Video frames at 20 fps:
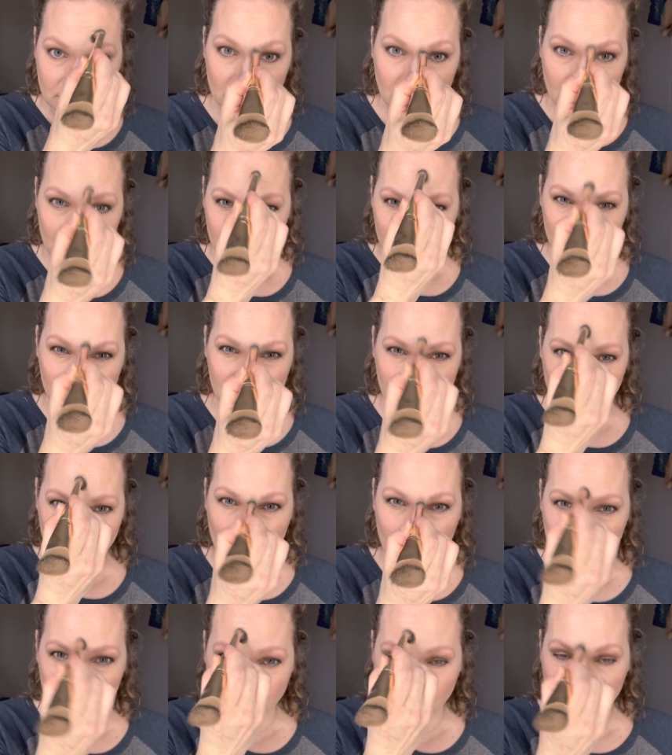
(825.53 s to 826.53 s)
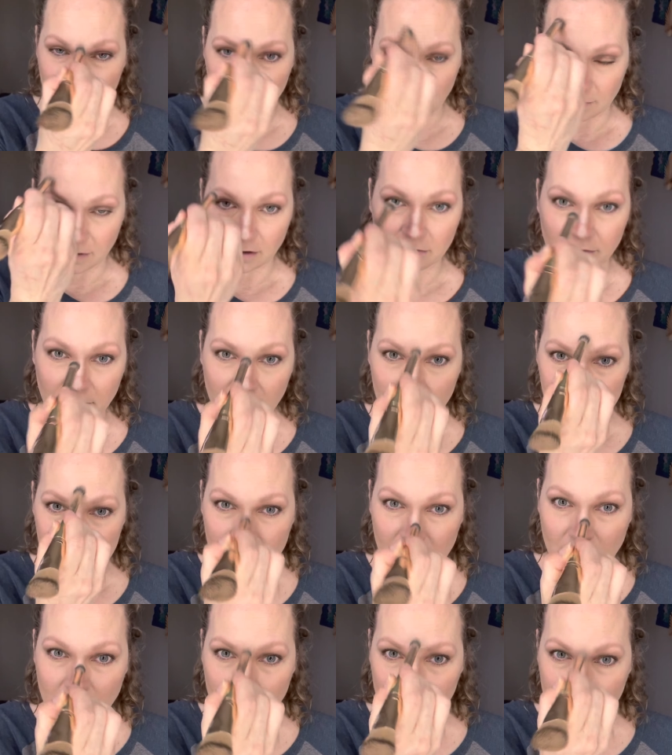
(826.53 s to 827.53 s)
I'm just kind of brightening my face
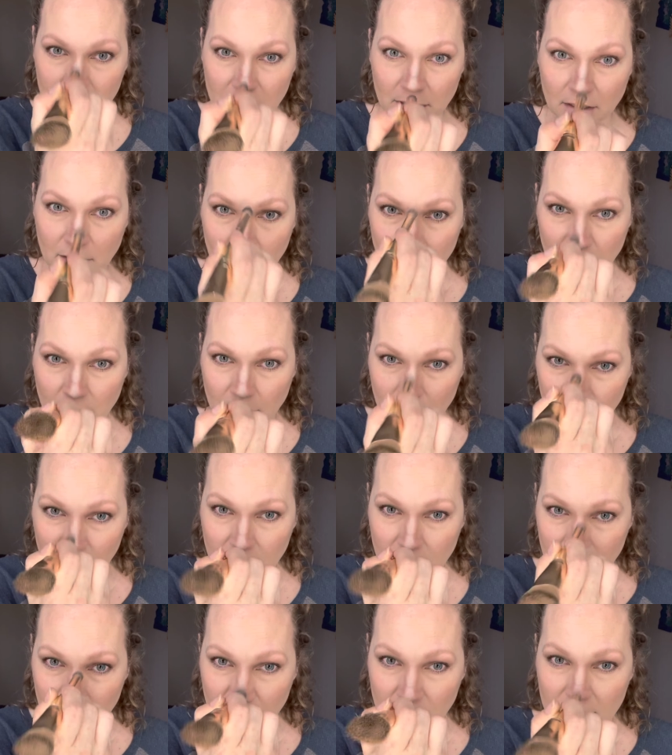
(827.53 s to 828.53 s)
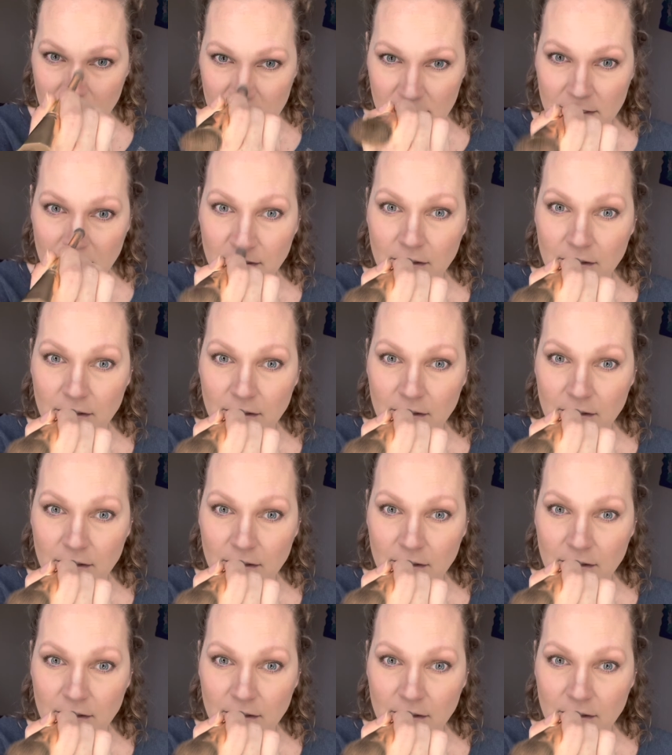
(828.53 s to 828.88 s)
up with this.